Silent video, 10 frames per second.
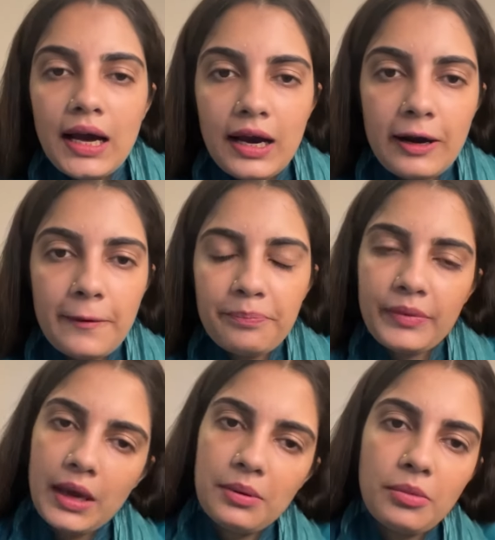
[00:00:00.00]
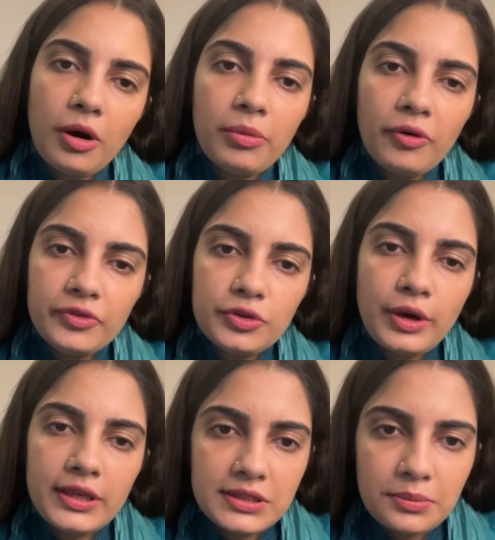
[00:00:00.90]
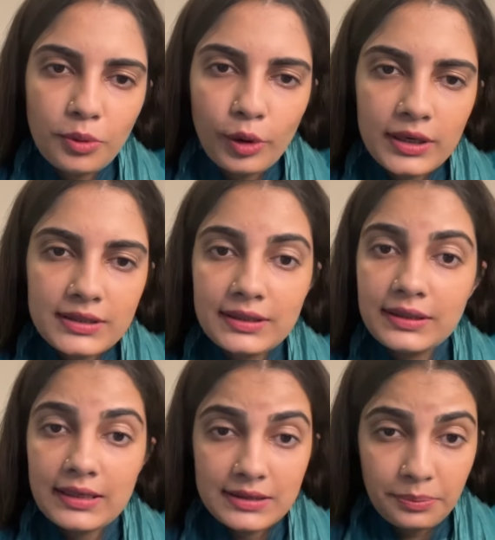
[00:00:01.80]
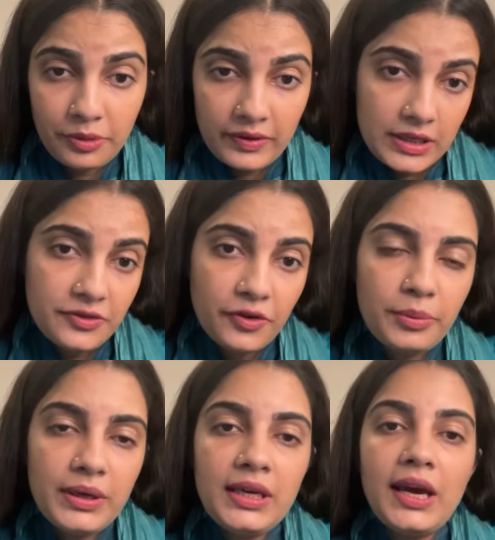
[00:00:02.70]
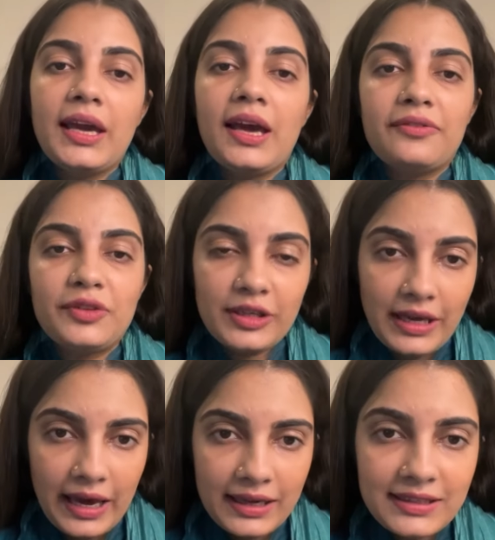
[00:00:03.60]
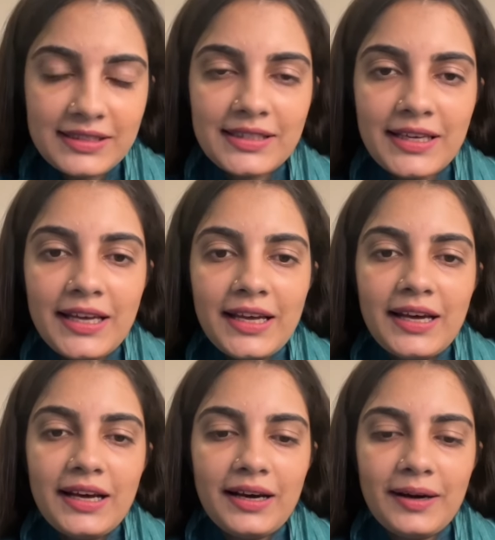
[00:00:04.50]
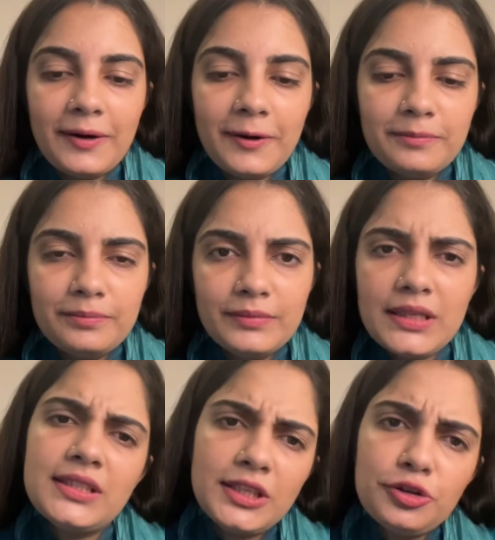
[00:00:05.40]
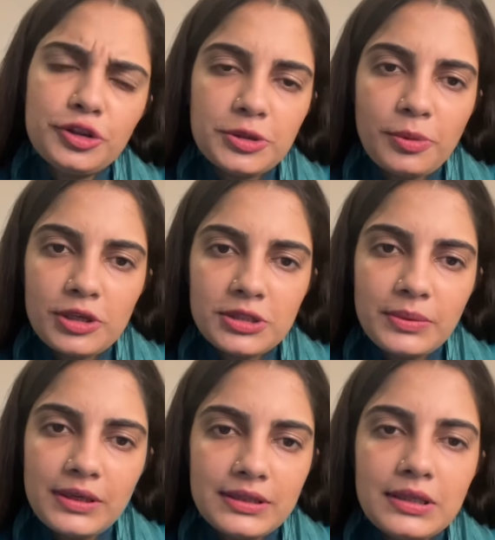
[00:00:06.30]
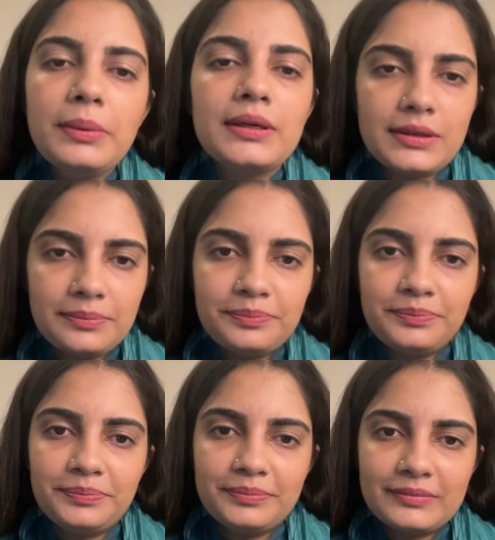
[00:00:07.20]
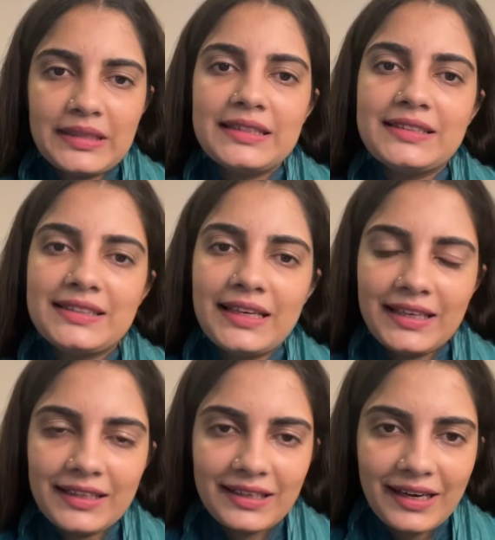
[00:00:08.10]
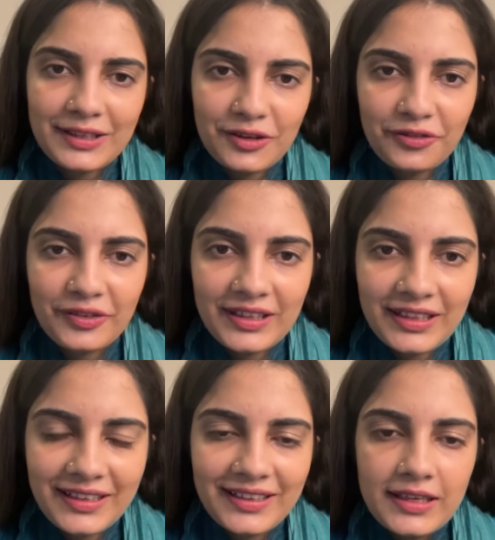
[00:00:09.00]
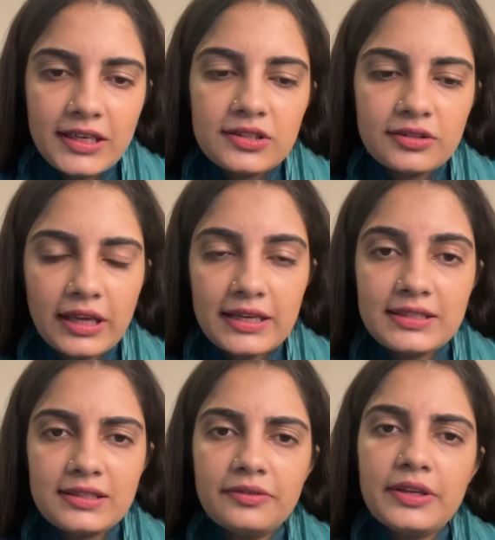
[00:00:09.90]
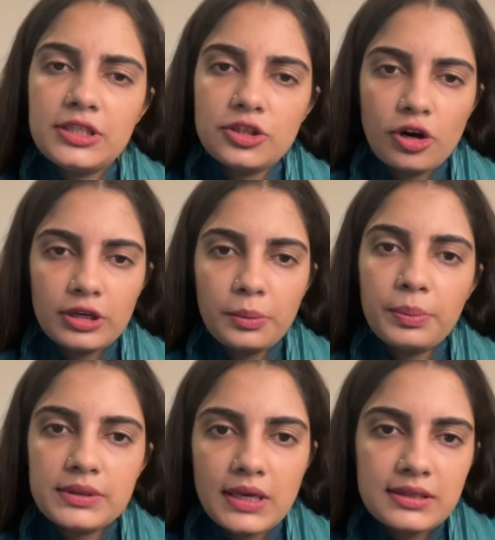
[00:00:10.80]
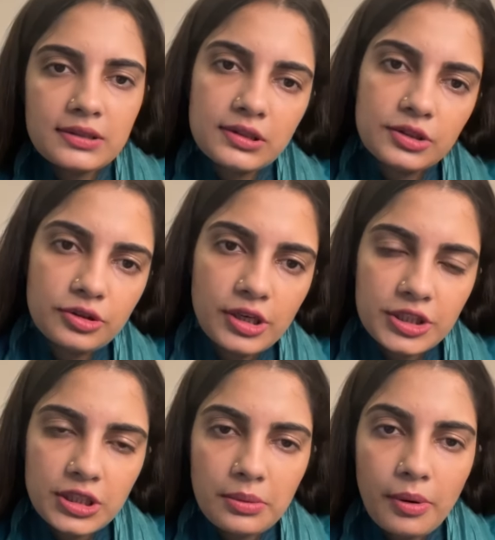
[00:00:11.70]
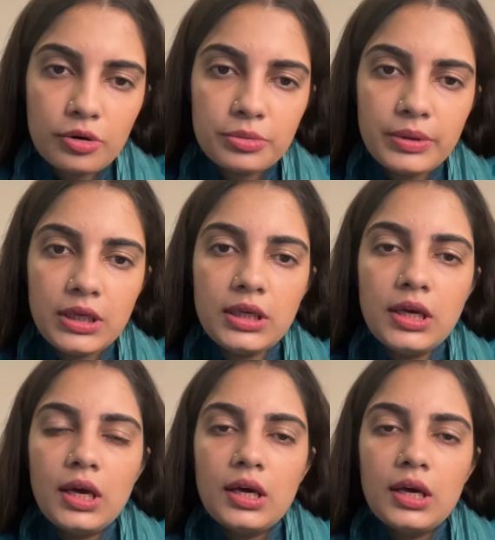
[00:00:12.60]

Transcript: I'm a mom of two handsome boys, and that's a privilege for me. I have three cats. It's a huge responsibility, but it's another kind of feeling. So that's a very short and precise introduction about me.